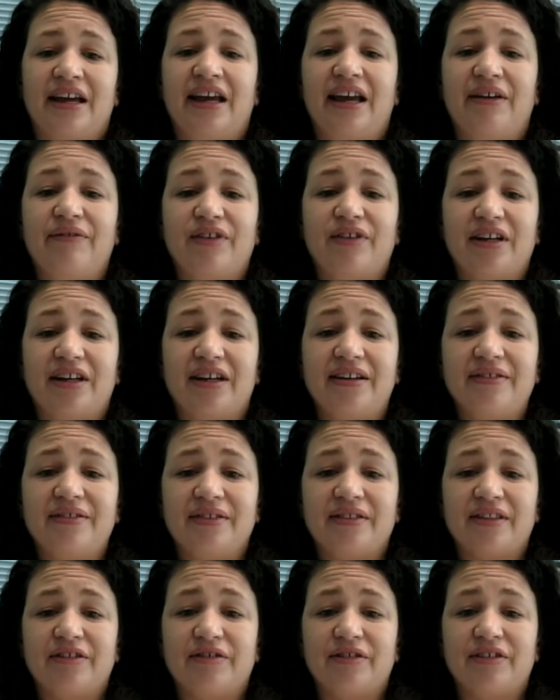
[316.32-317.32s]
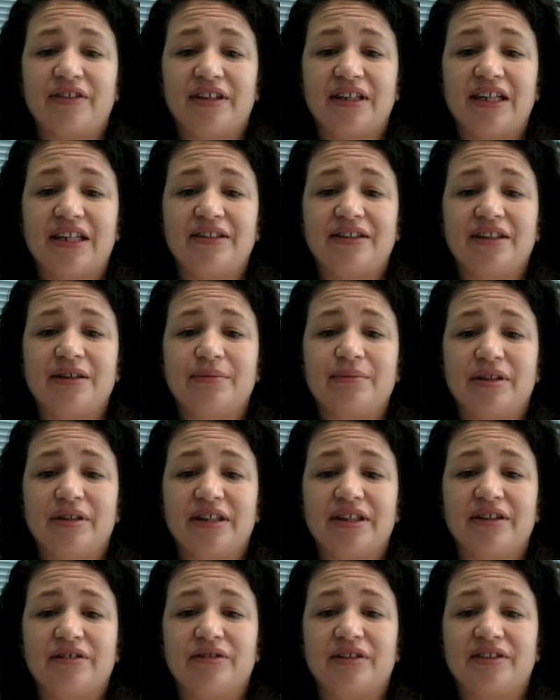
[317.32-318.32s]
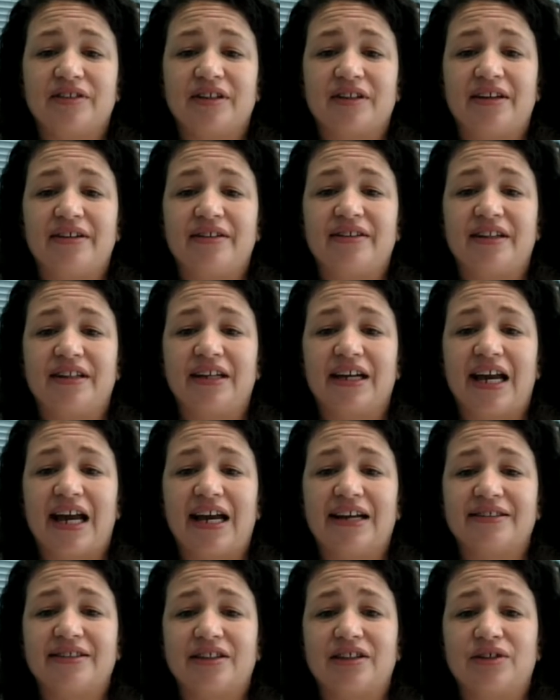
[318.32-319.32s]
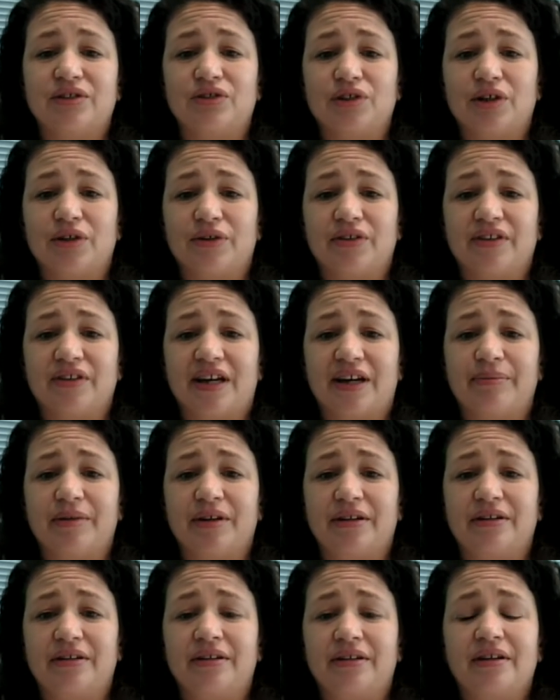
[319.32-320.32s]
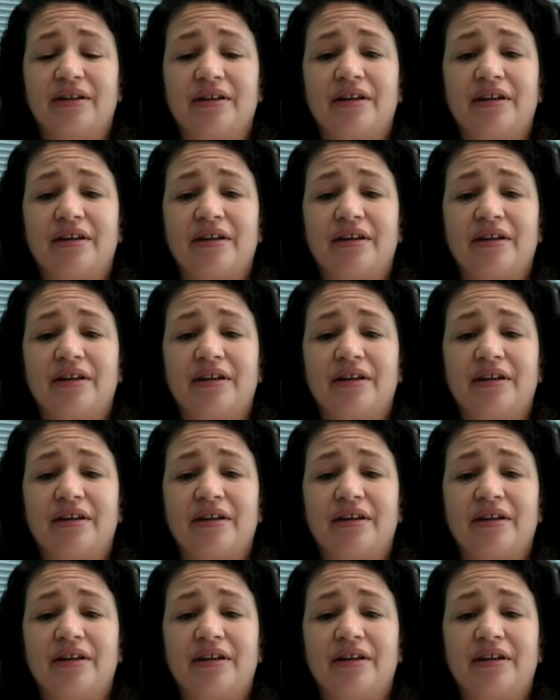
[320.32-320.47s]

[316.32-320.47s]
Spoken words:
If it is, there is a need to complete a crystalline silica hazard control statement.